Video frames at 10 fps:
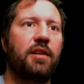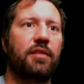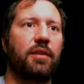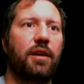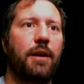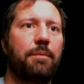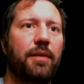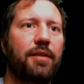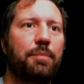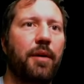So, um,
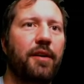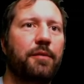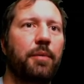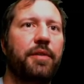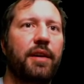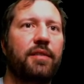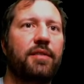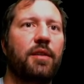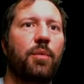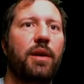this is possible
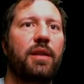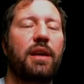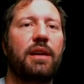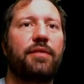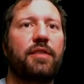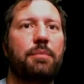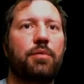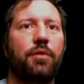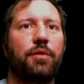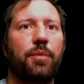thanks to the way the NFT
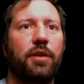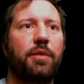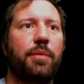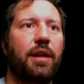pools work.